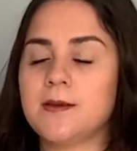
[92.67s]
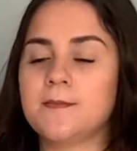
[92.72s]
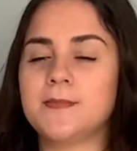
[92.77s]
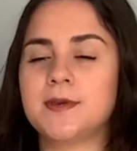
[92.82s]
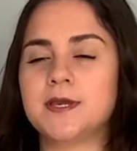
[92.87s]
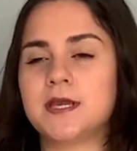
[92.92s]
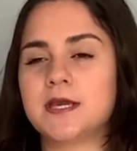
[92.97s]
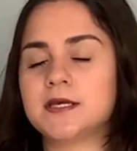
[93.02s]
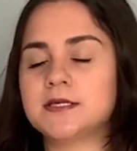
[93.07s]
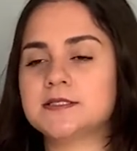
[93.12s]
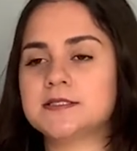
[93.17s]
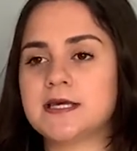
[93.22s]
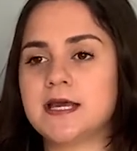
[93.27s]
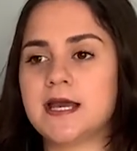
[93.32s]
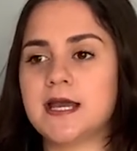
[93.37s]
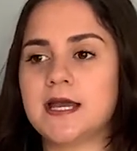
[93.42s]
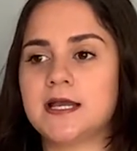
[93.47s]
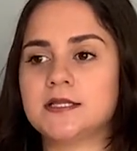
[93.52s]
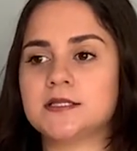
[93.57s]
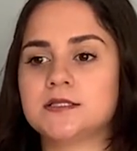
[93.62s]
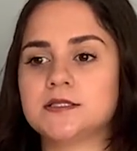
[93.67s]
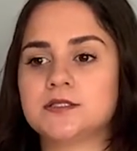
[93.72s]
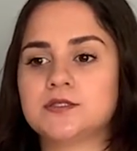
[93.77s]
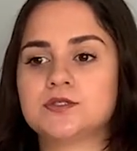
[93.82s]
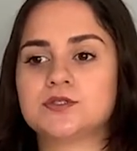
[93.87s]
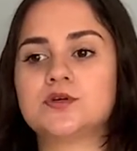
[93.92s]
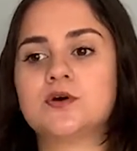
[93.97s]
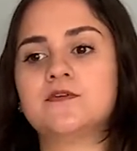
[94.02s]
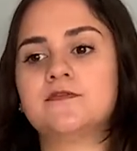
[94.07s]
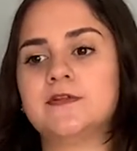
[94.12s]
because I had
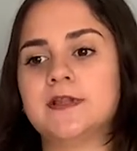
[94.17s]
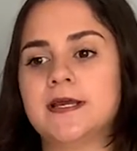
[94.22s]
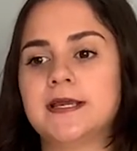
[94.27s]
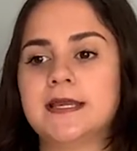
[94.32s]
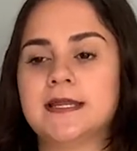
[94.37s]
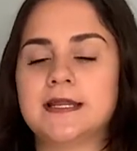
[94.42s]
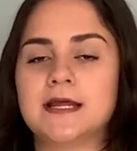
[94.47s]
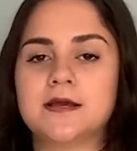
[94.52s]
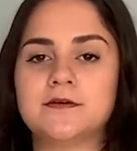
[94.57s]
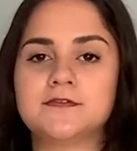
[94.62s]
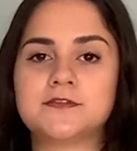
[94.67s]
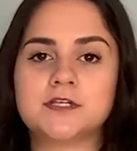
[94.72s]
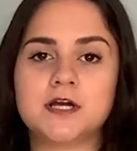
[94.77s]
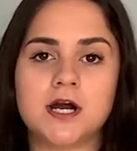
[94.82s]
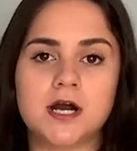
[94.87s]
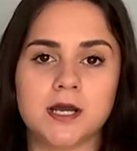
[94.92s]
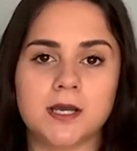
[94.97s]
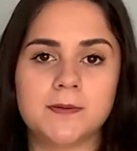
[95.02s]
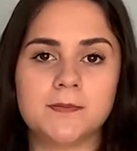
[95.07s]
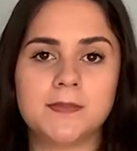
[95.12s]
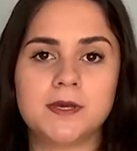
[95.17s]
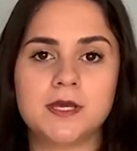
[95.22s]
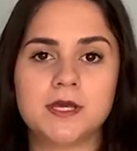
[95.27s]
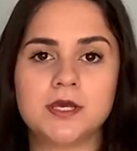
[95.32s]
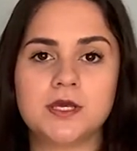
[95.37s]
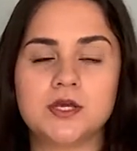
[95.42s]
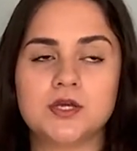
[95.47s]
sort of like enough time